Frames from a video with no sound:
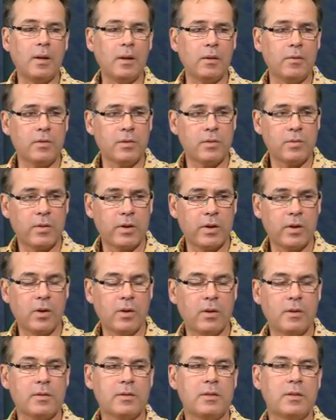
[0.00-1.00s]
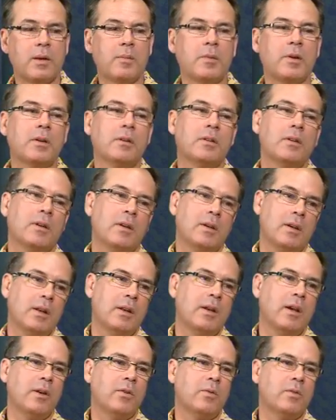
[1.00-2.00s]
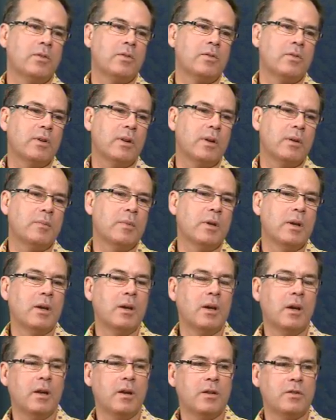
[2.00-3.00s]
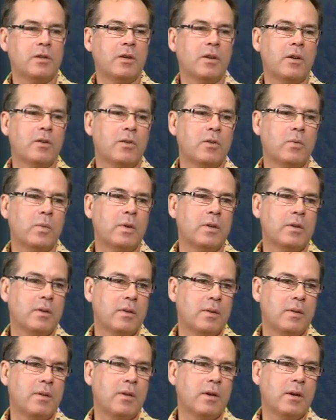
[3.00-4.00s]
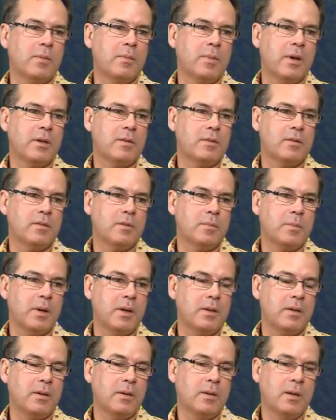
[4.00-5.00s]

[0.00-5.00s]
It's very hot in summer, again aqueous cream, and as you go into winter the thicker bases are better.